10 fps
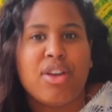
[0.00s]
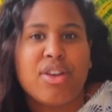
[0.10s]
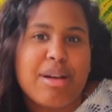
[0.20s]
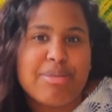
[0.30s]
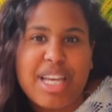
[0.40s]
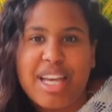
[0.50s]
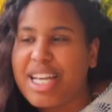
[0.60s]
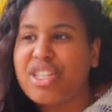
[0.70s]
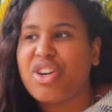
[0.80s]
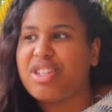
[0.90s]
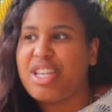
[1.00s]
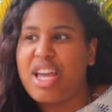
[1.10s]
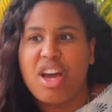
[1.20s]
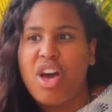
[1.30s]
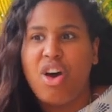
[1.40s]
You know what I'm saying? They start
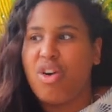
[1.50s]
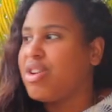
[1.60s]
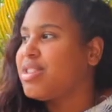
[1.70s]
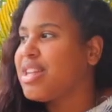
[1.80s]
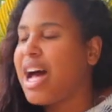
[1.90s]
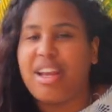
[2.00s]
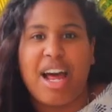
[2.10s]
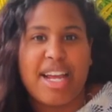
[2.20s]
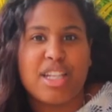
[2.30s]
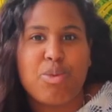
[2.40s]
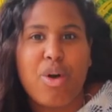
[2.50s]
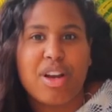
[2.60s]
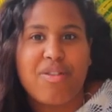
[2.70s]
saying, oh, there's not lions walking